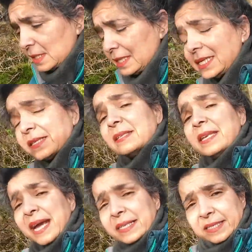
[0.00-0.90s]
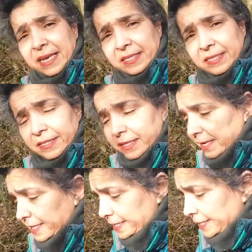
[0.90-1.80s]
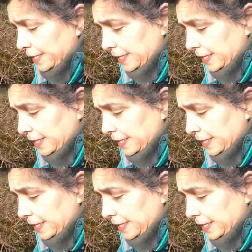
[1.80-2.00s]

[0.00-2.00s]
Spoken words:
is the next exercise,